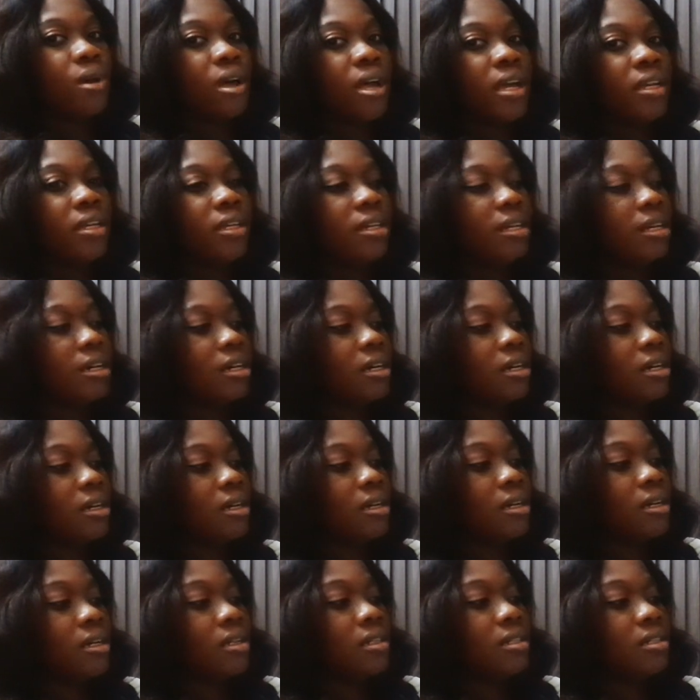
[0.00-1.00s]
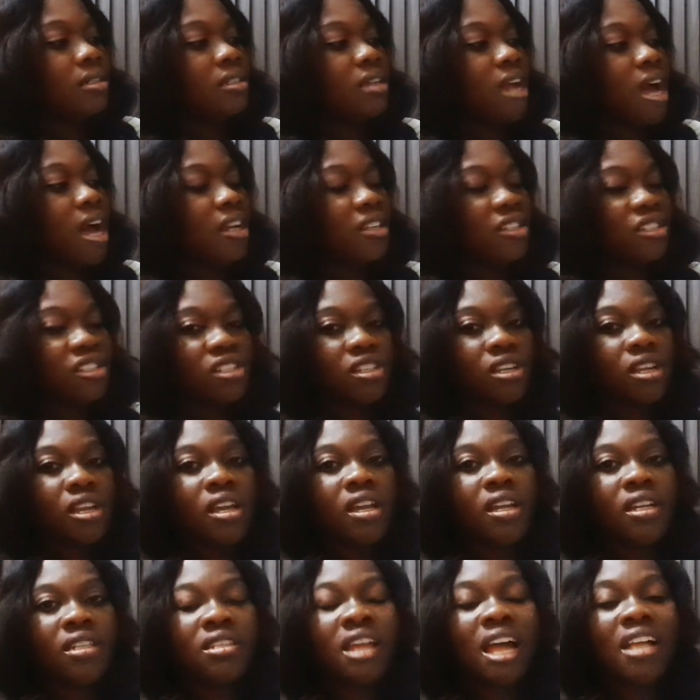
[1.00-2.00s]
and the dash.
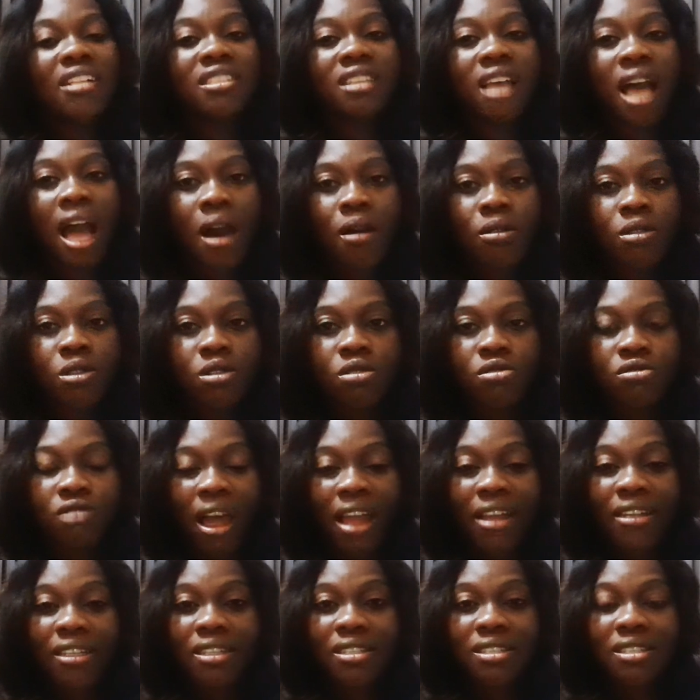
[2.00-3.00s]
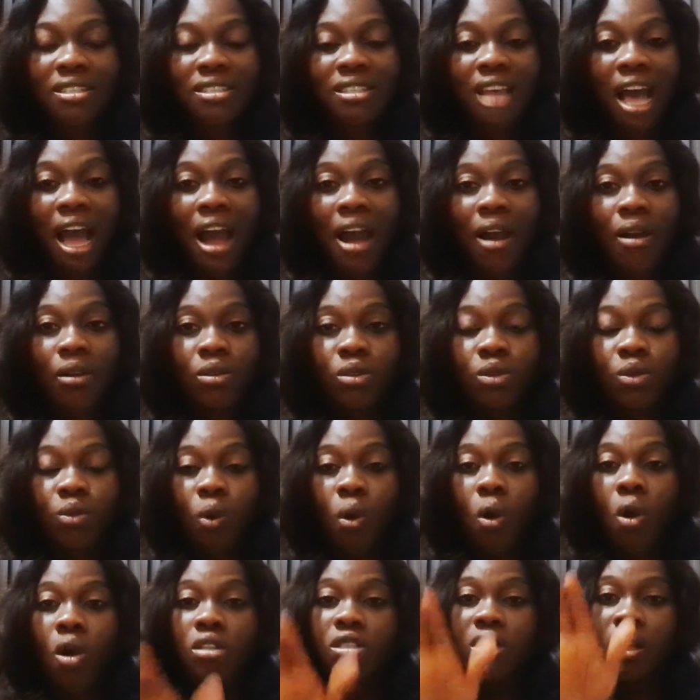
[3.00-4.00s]
That's how to write the sound
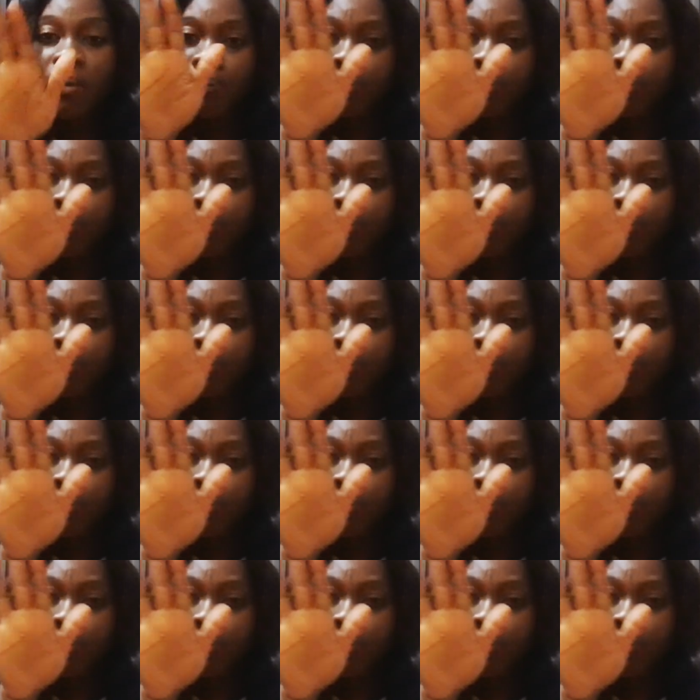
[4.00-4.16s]
word.